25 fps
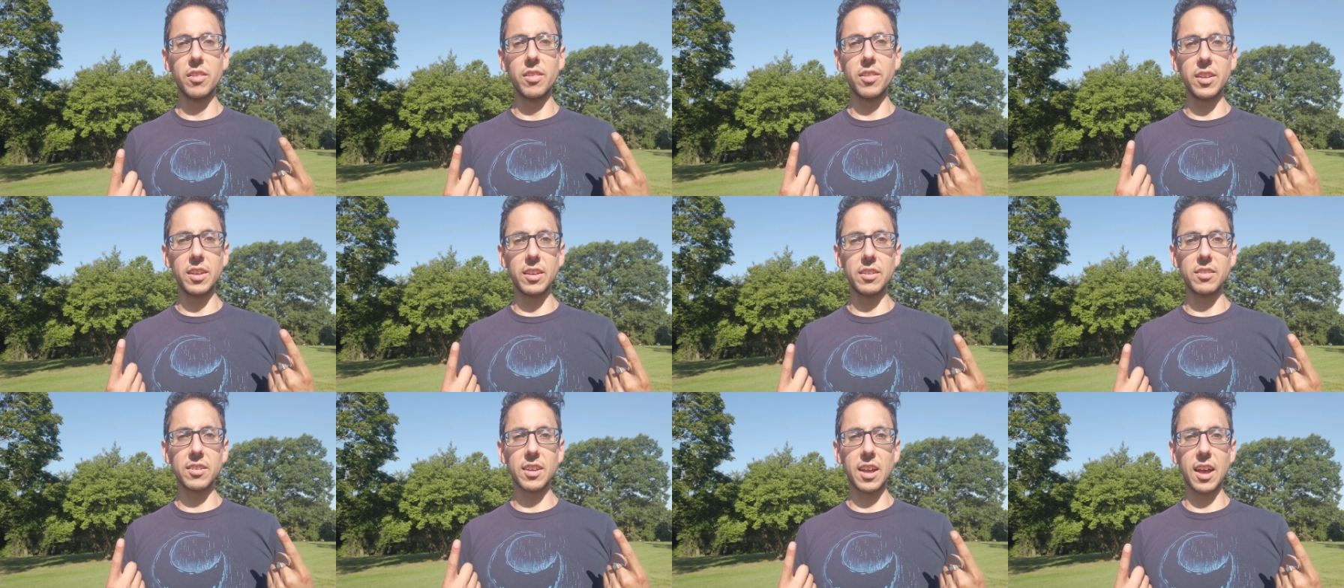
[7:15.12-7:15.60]

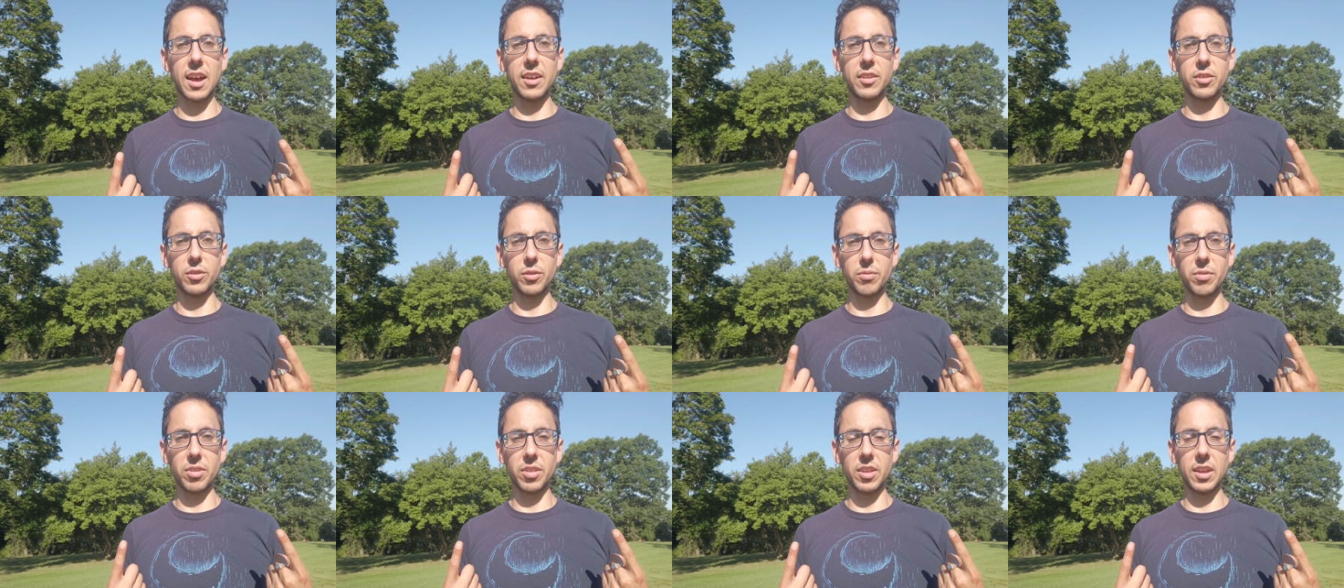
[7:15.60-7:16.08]
these
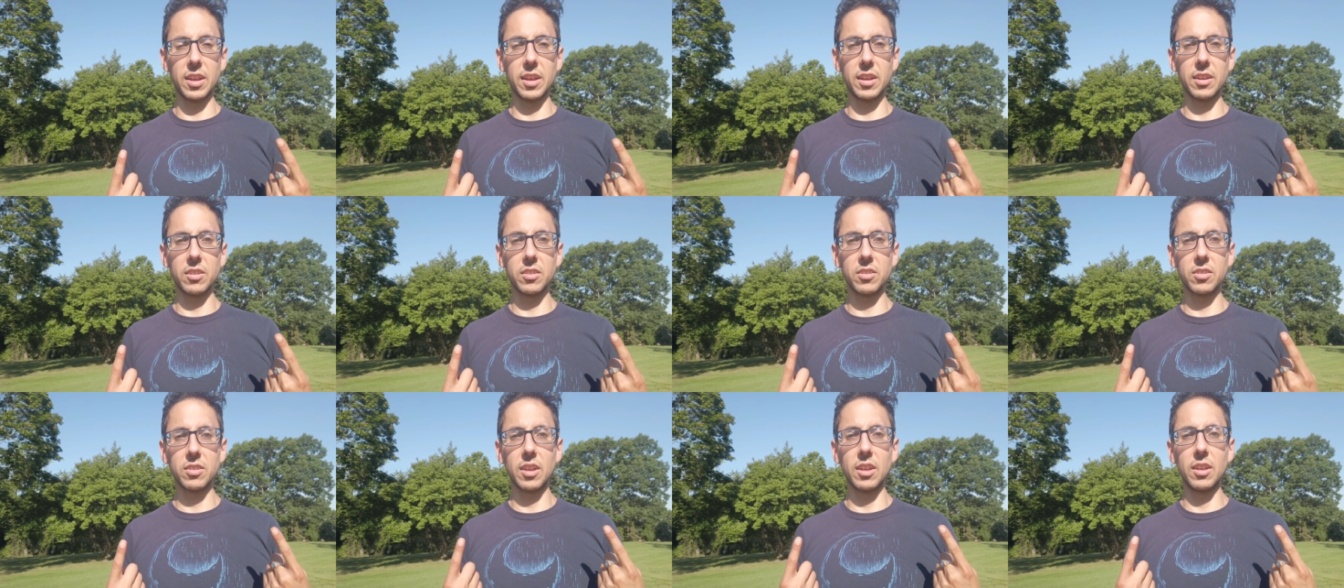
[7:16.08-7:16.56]
kinds of
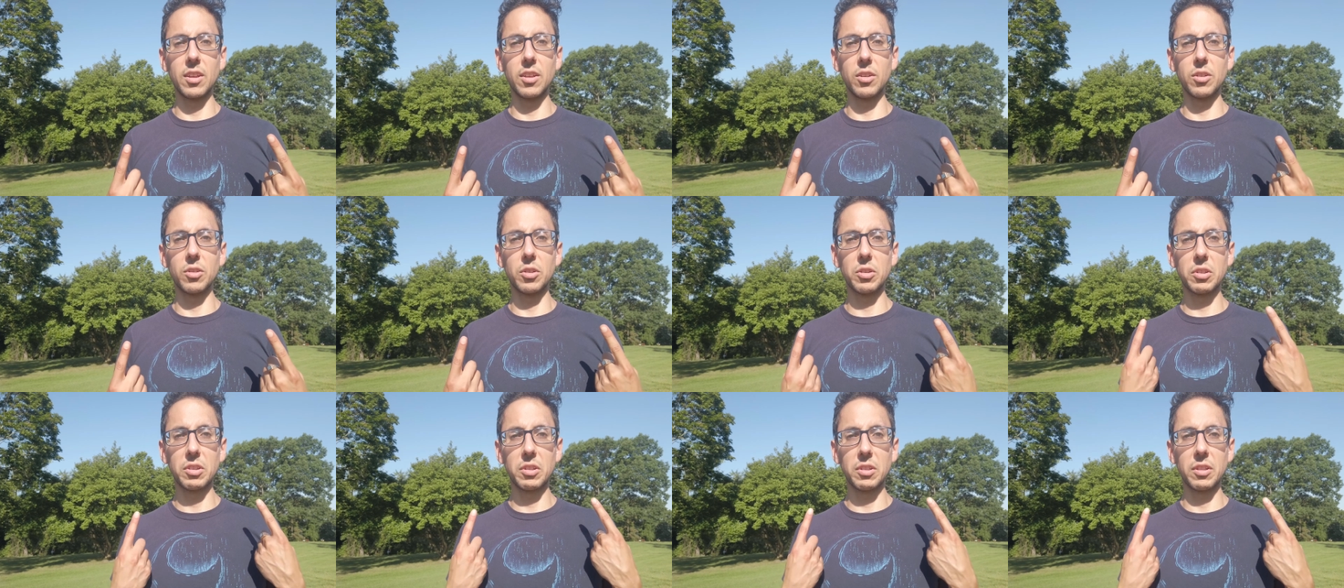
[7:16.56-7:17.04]
things
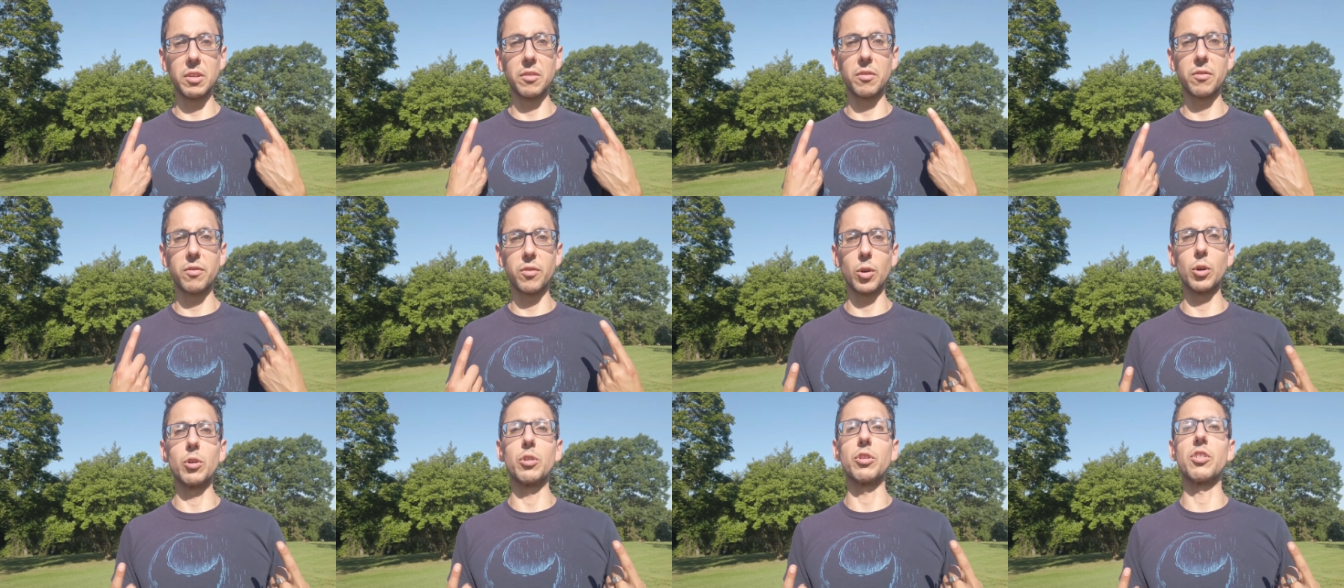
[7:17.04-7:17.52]
is the
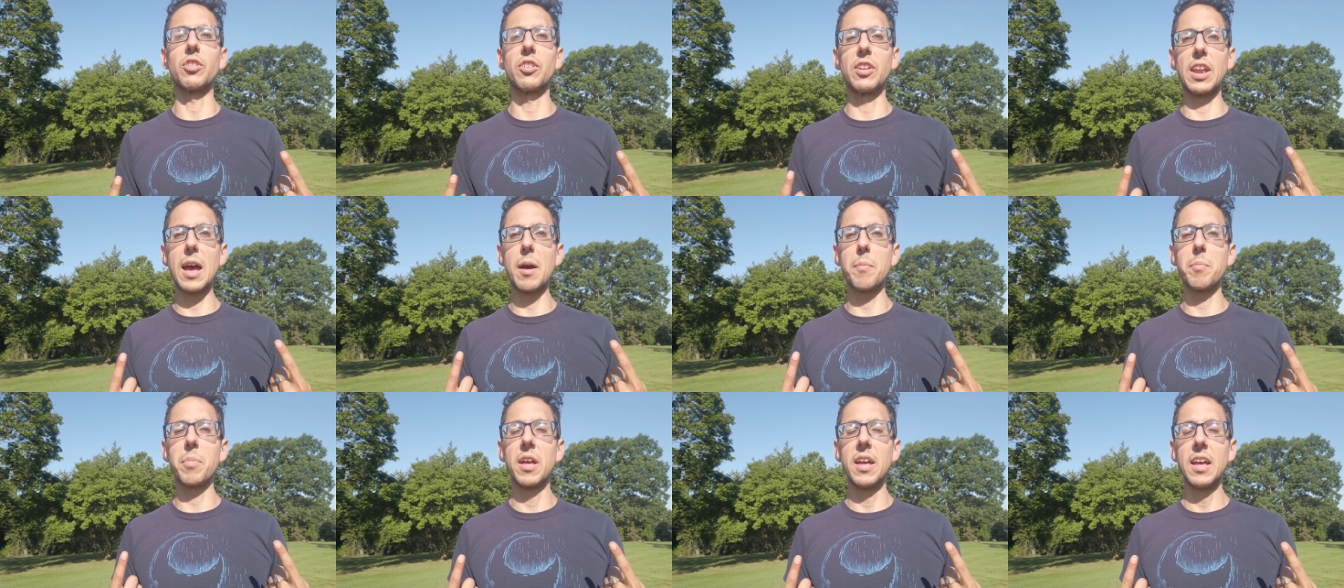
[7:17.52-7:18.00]
first
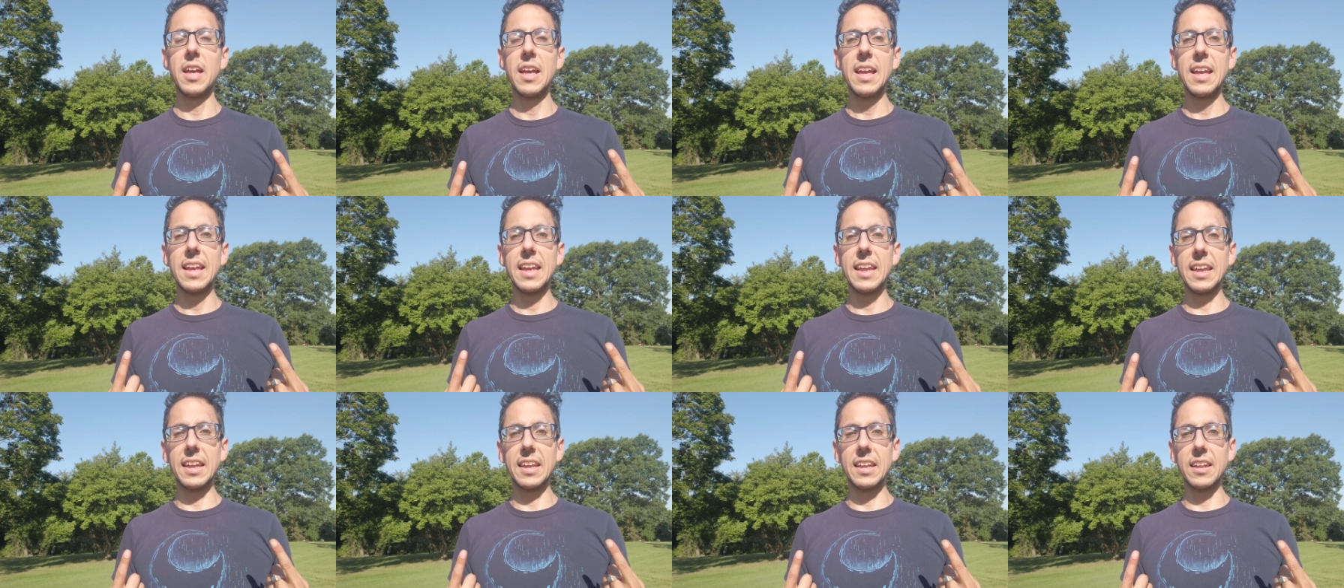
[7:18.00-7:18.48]
step
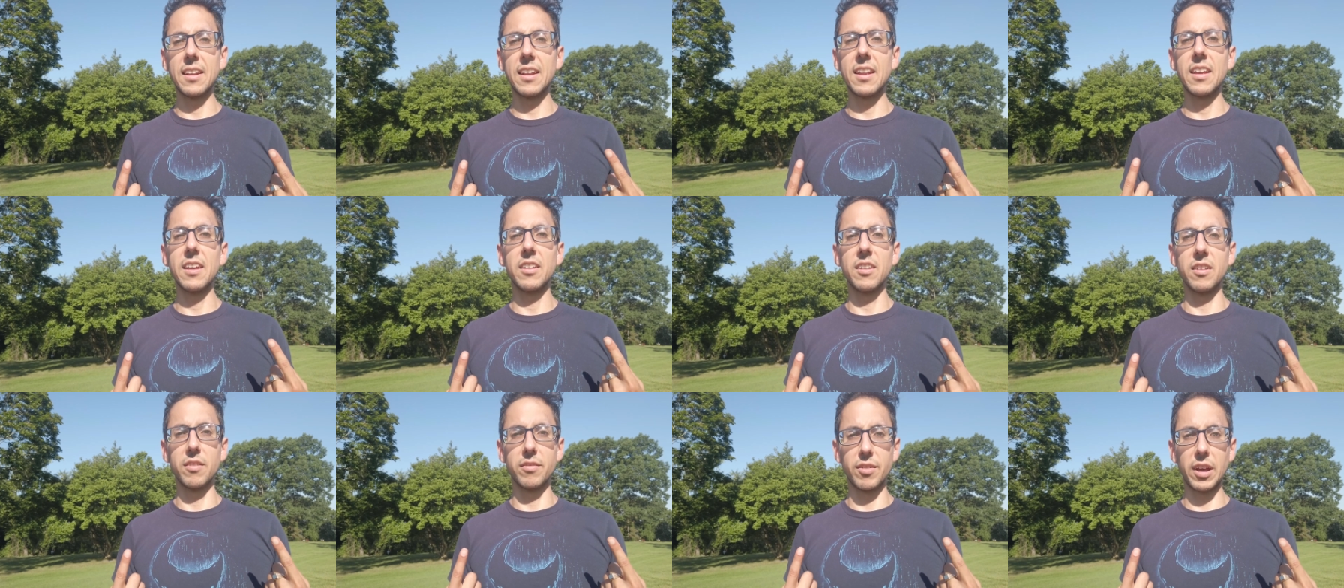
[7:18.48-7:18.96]
in
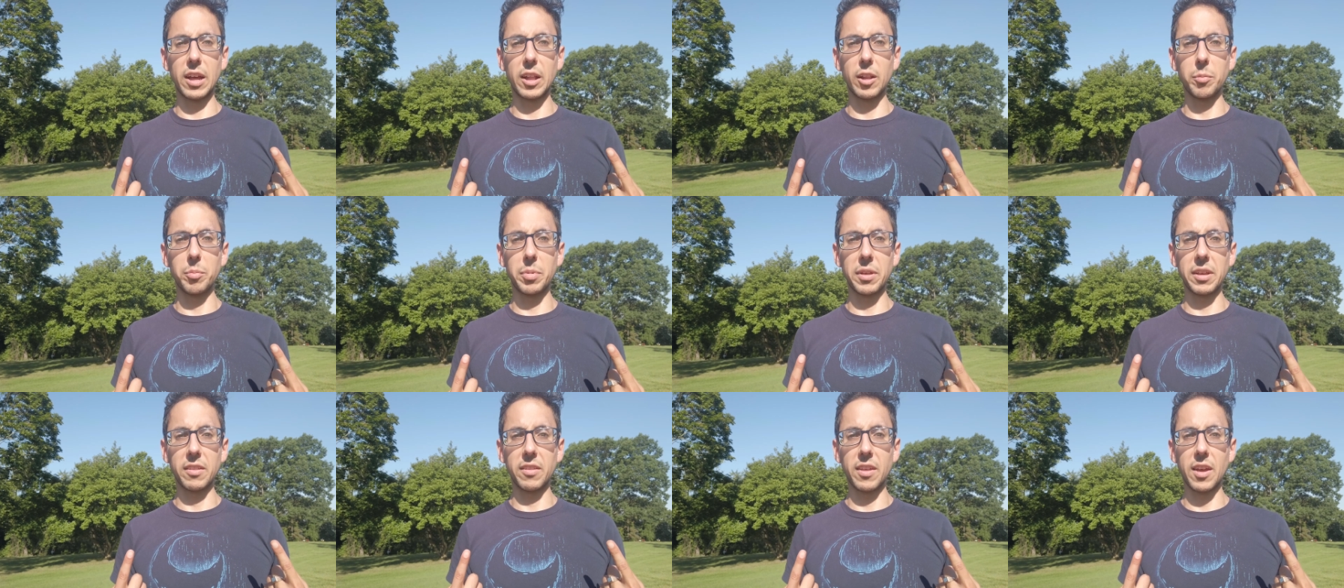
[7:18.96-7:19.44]

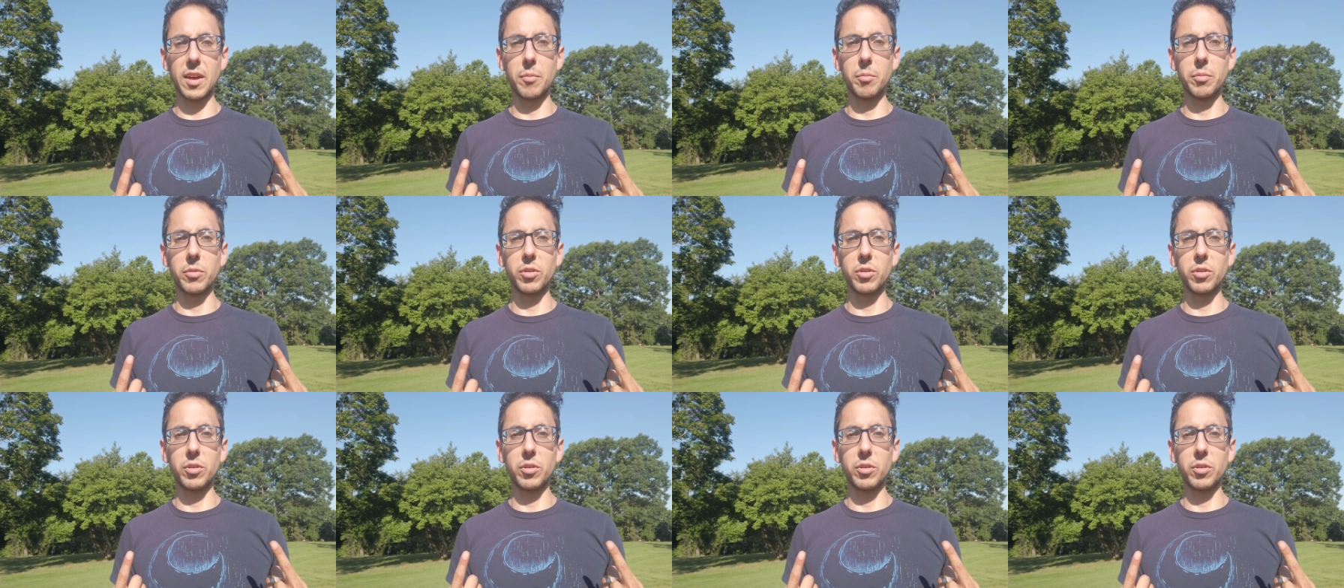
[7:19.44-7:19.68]
developing them.